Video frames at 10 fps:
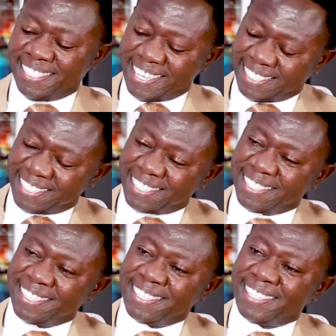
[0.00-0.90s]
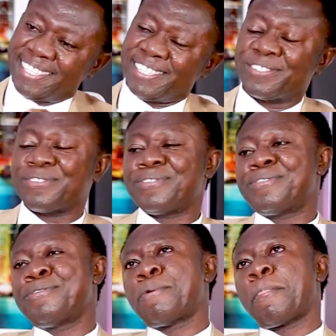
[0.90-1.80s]
Yes.
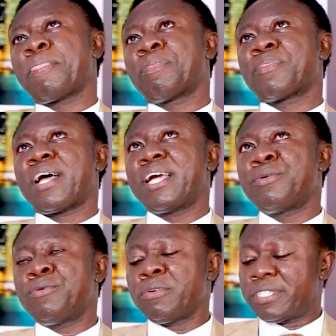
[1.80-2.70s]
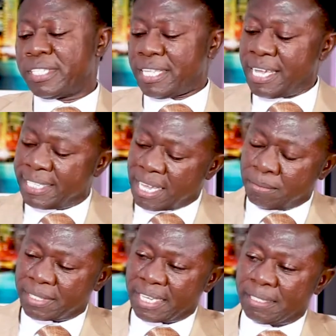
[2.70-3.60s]
So, I wrote the
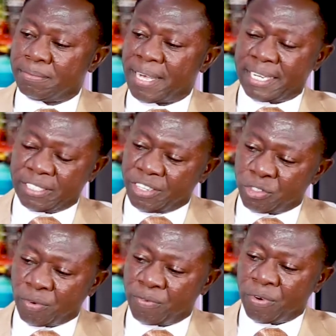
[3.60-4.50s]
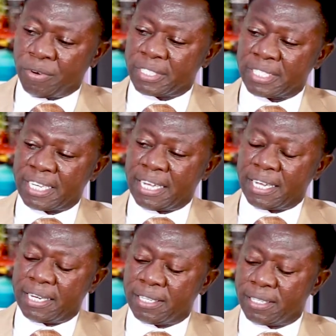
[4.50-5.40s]
exams, and by the grace of God,
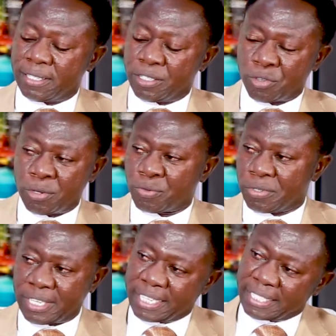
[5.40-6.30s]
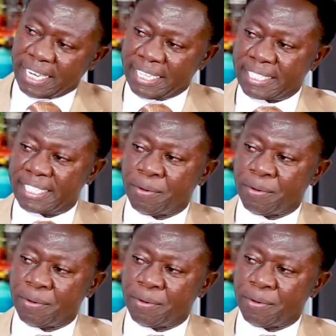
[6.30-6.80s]
the results was excellent.